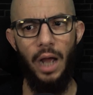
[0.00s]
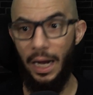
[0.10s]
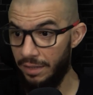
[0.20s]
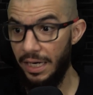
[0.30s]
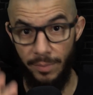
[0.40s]

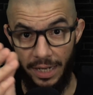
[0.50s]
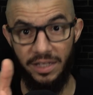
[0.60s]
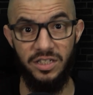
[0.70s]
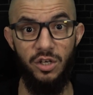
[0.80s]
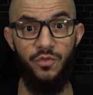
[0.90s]
I tell him like
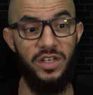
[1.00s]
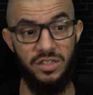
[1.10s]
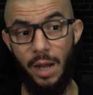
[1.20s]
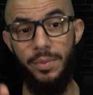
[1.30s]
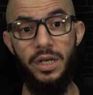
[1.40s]
this in your face,
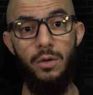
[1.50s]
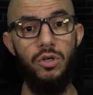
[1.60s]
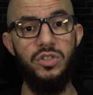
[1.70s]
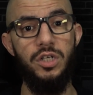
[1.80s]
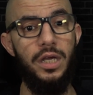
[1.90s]
stop being a
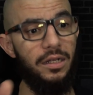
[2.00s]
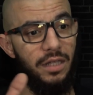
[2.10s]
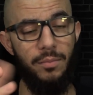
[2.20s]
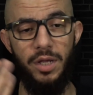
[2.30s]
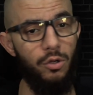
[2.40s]
wuss. You're gonna
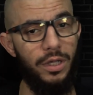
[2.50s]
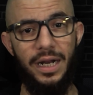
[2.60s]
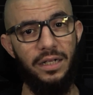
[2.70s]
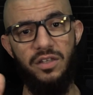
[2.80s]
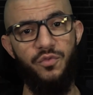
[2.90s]
tell me you
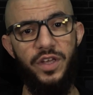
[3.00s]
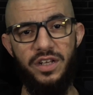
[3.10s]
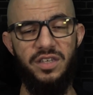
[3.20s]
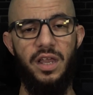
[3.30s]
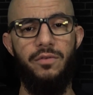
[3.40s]
cannot defeat
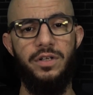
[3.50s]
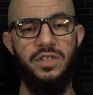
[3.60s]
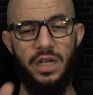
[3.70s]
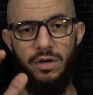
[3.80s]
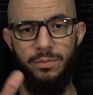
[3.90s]
a cigarette.
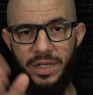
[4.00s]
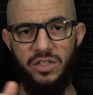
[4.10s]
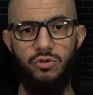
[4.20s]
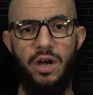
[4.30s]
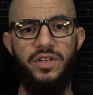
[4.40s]
Cigarette
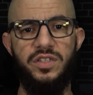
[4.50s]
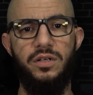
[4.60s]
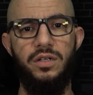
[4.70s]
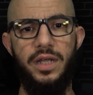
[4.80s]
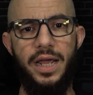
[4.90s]
beats you every
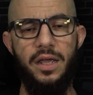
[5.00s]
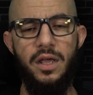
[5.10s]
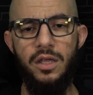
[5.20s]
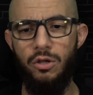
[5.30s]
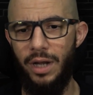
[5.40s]
single day.
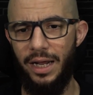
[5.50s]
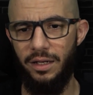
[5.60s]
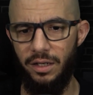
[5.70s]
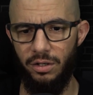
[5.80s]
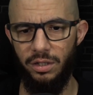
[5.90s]
You're like
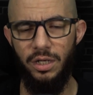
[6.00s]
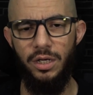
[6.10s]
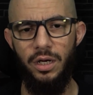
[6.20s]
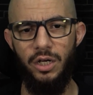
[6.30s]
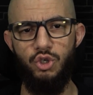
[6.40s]
a little
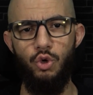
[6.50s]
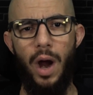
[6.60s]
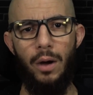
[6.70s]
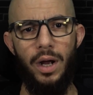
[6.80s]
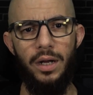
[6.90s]
a
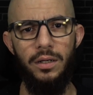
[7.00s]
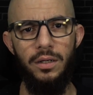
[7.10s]
chihuahua.